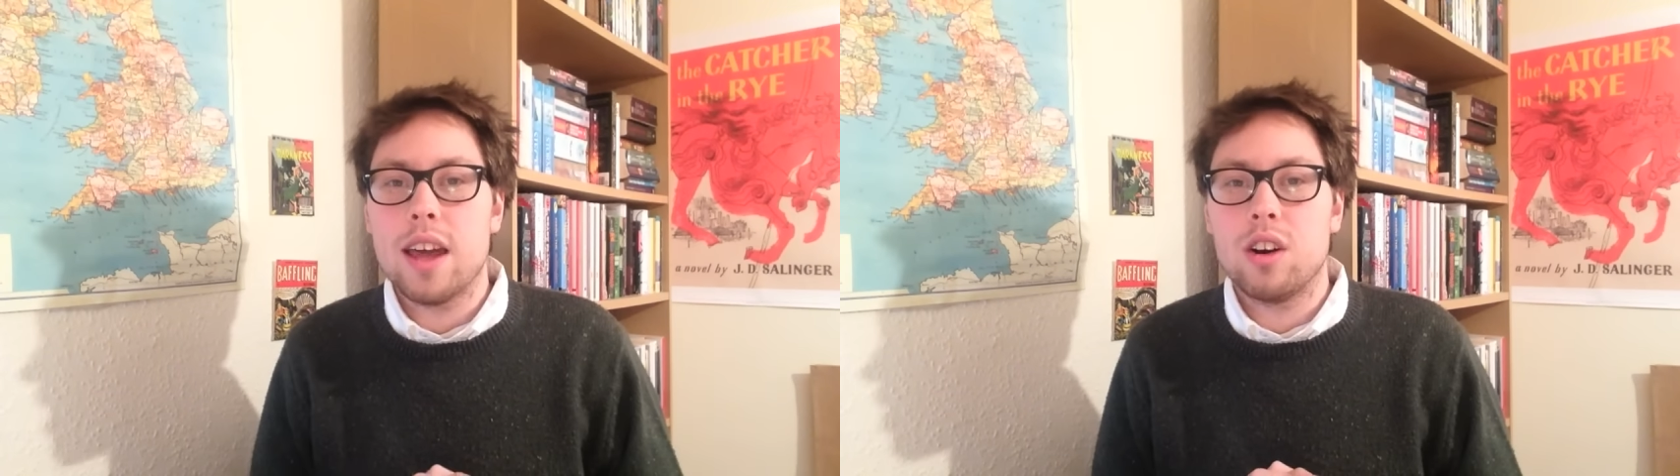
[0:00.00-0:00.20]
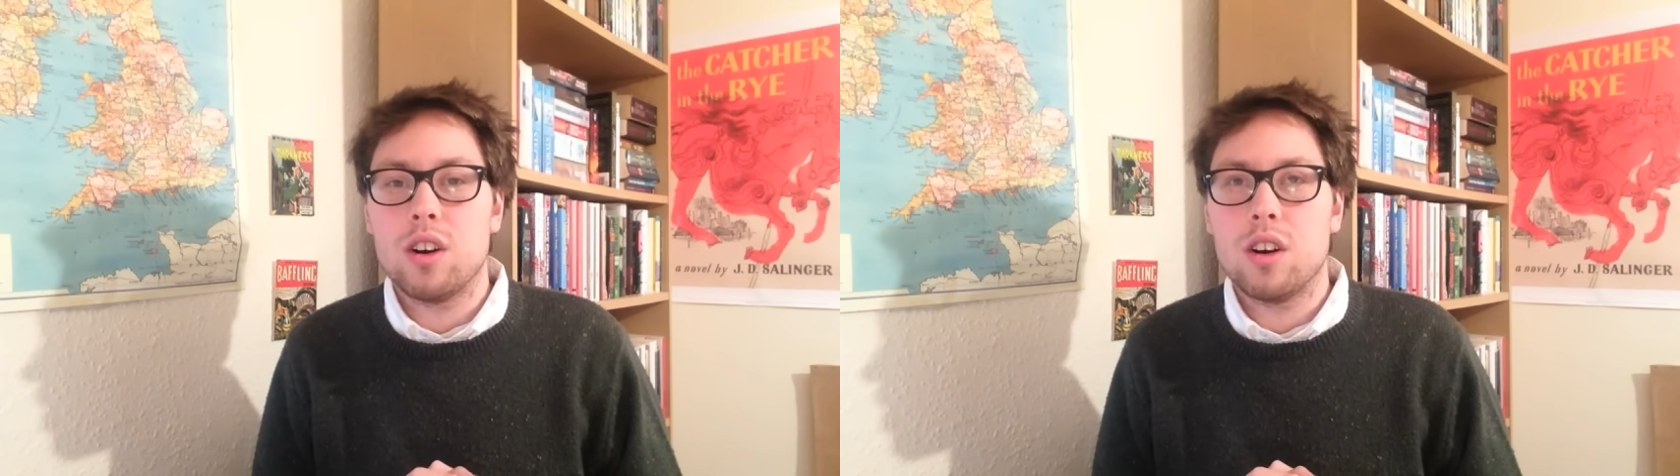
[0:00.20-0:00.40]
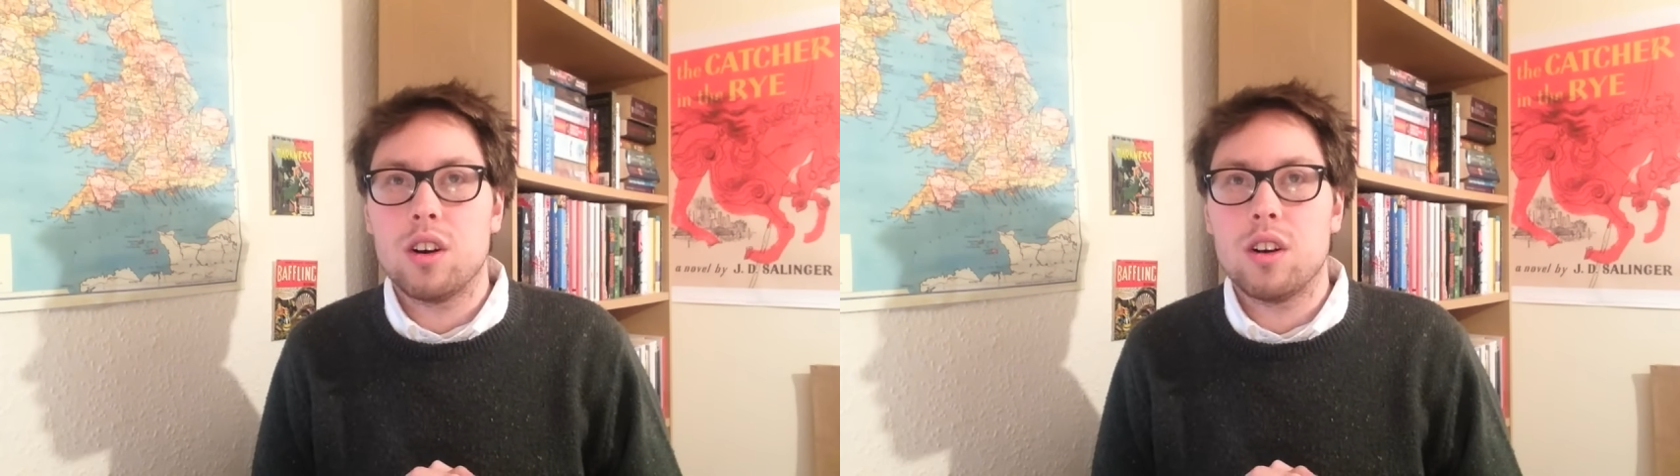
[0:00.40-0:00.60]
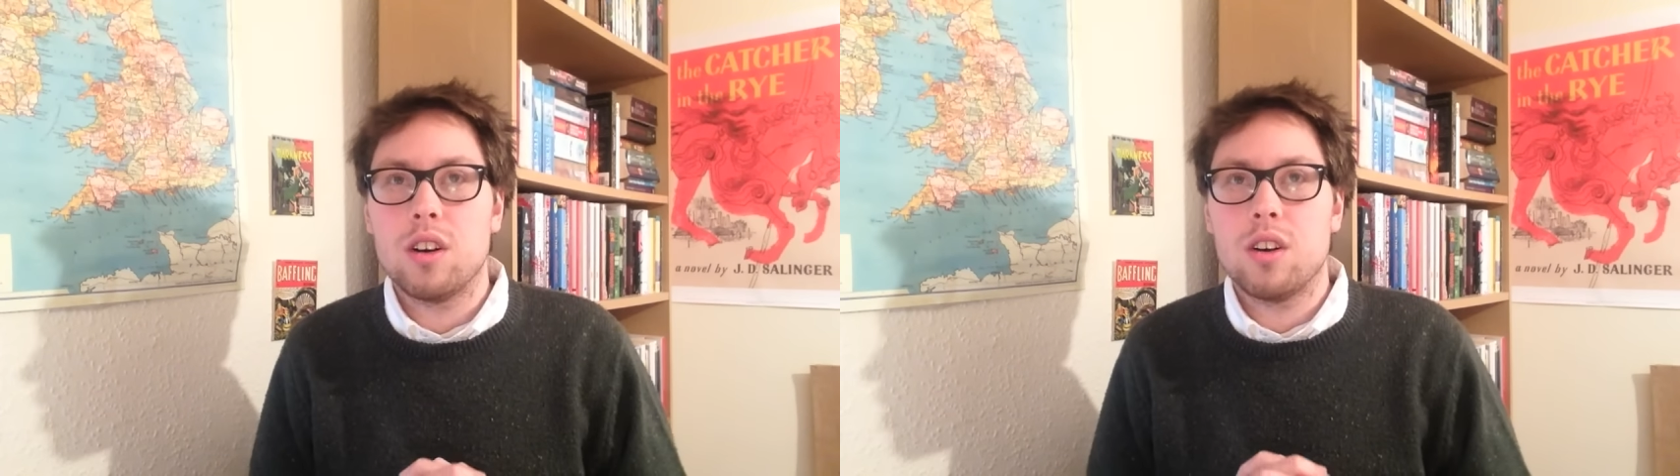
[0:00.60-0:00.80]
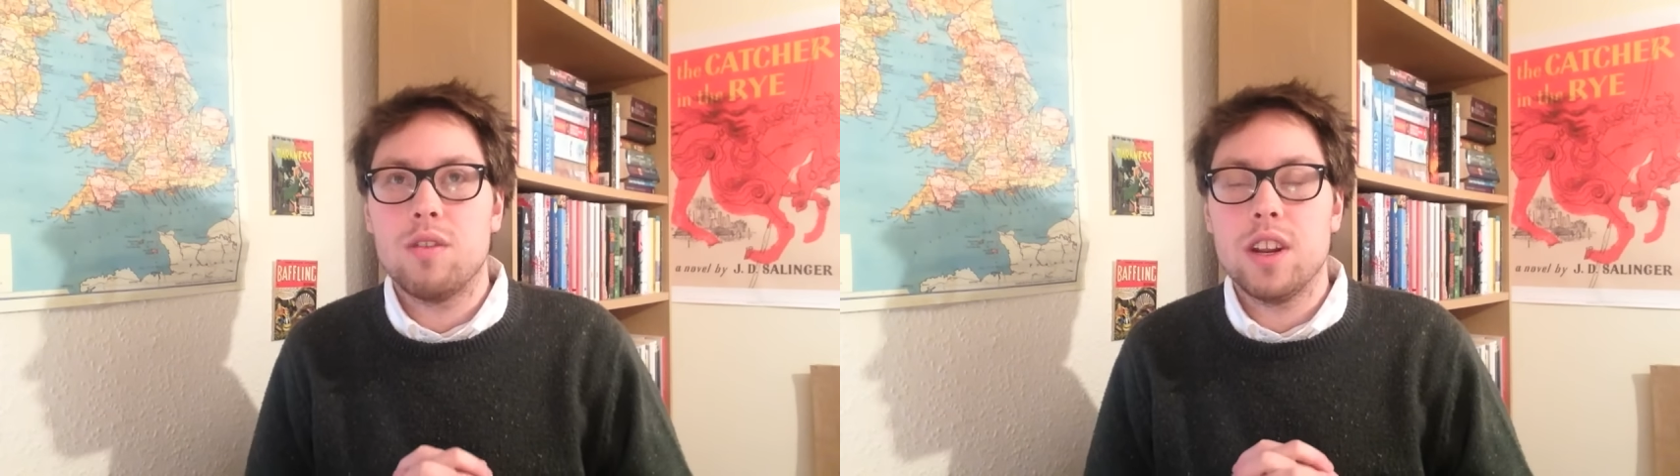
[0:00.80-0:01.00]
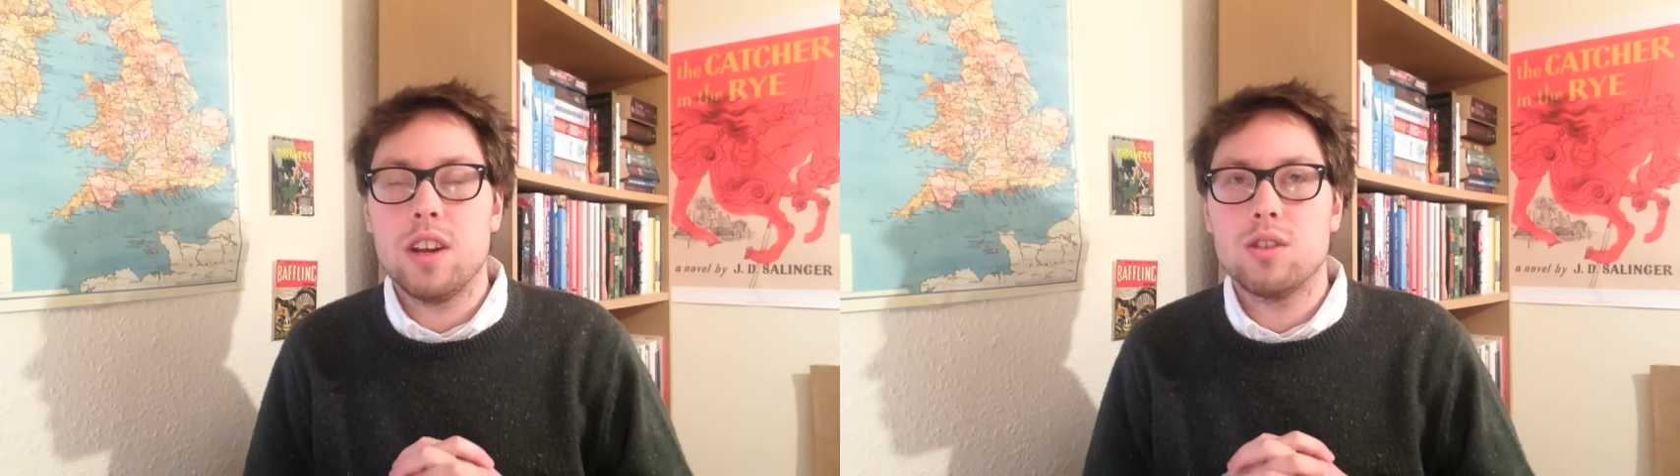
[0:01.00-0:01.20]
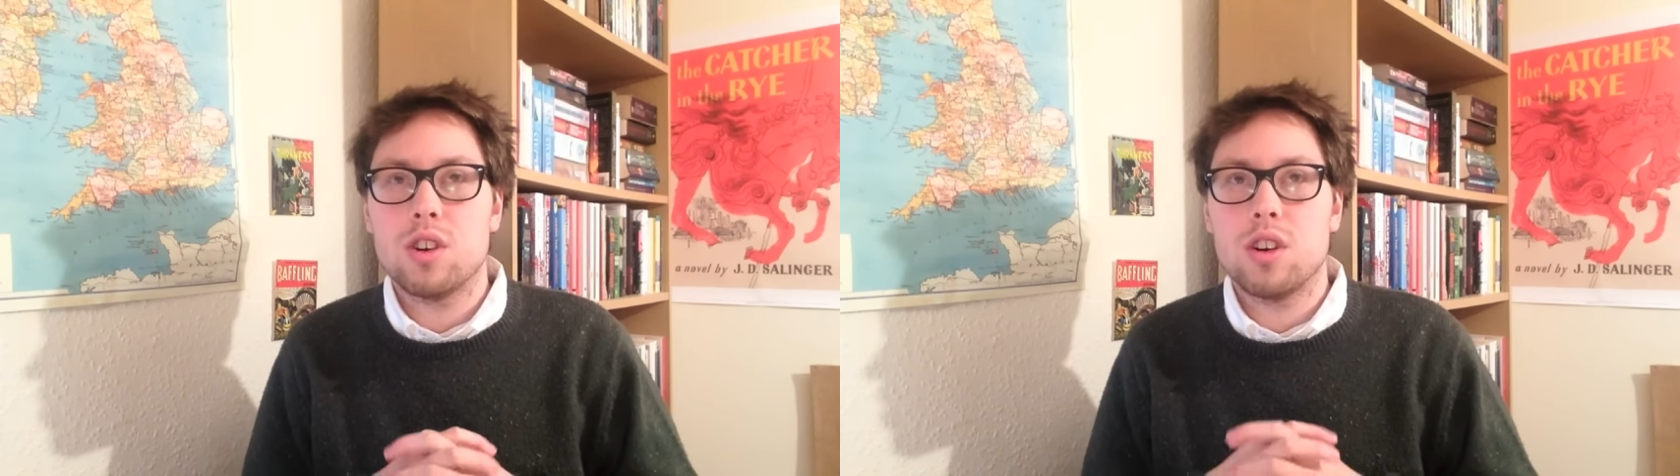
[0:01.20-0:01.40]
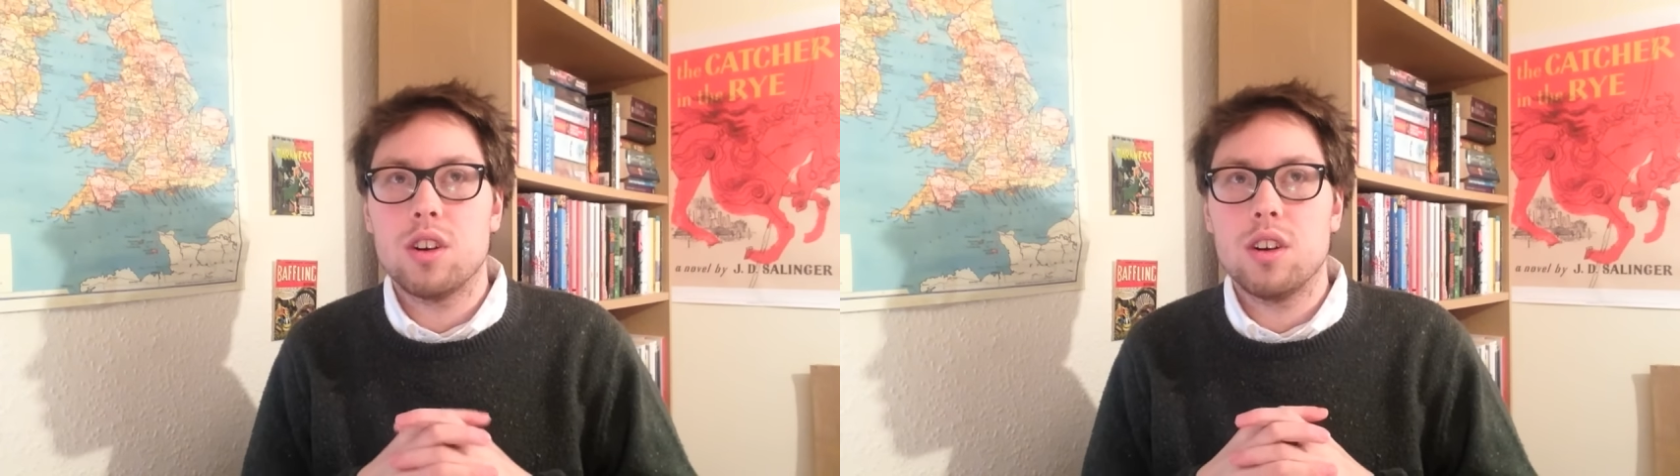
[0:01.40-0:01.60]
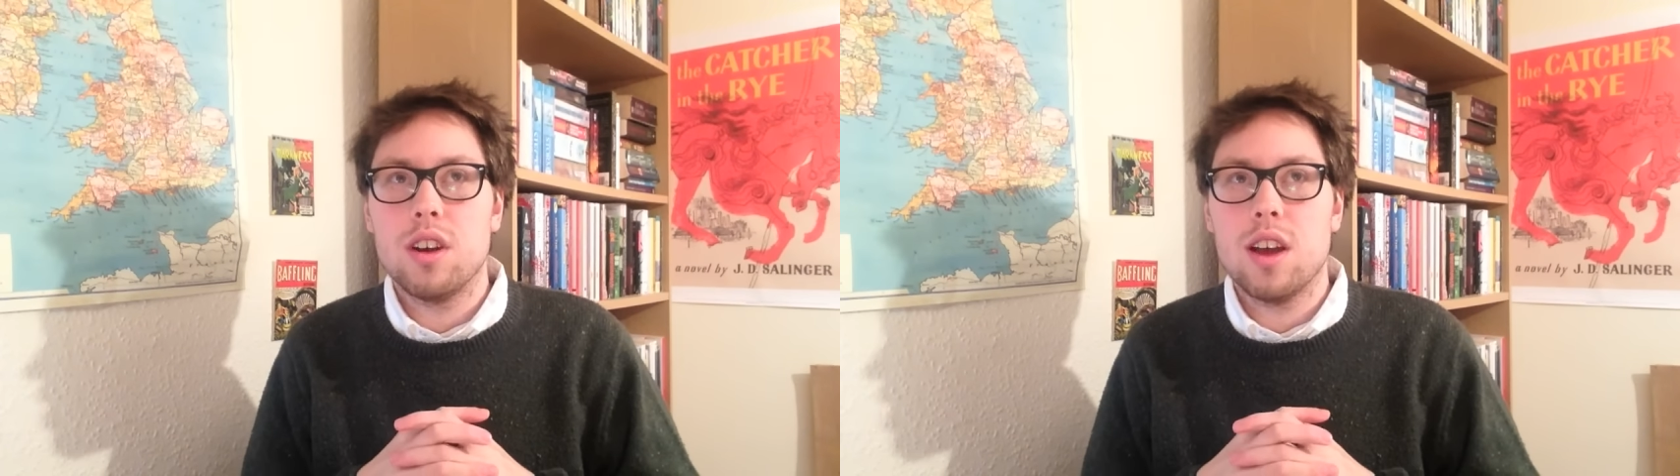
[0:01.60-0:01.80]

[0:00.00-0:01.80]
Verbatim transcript: that her her videos are